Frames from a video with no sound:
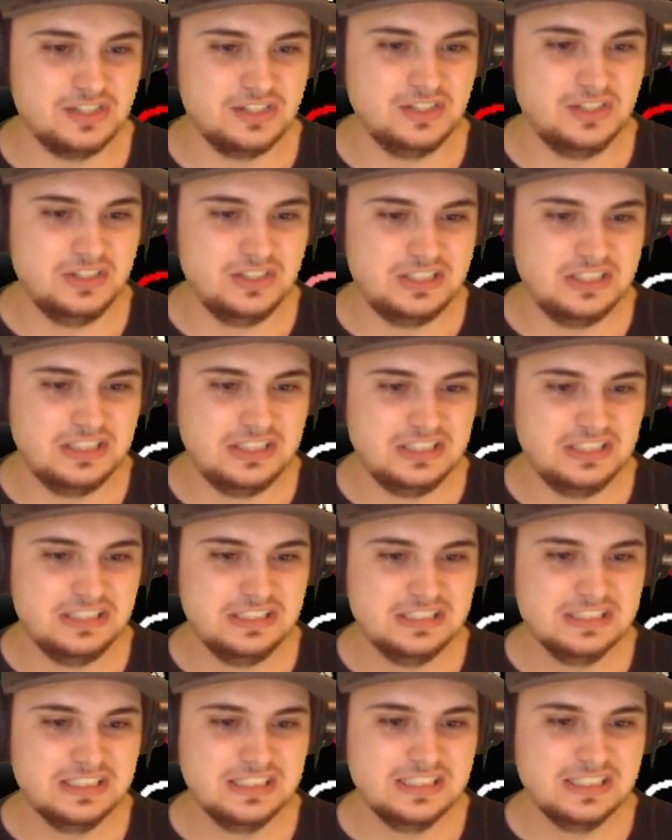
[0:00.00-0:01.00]

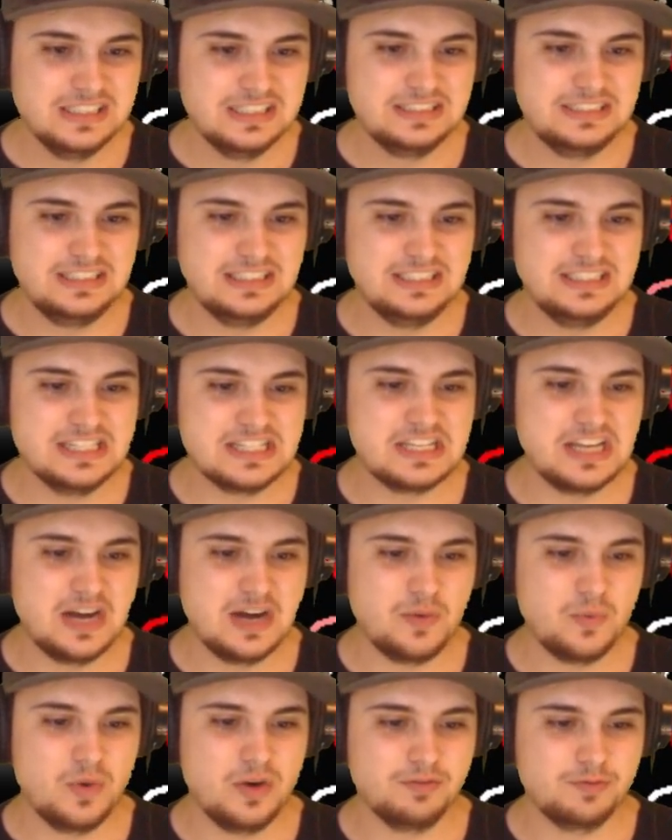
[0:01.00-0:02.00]
Ugh. She does
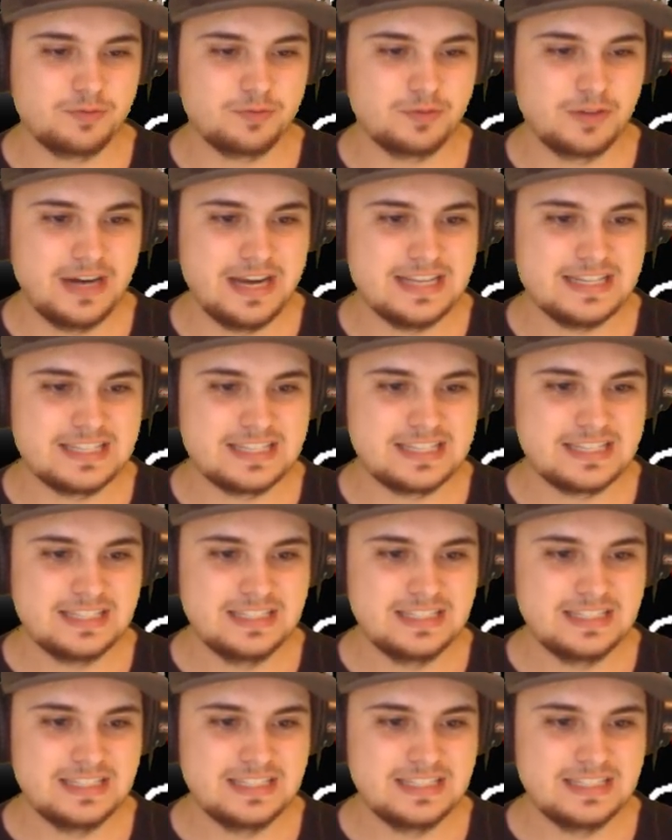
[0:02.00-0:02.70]
not want friends.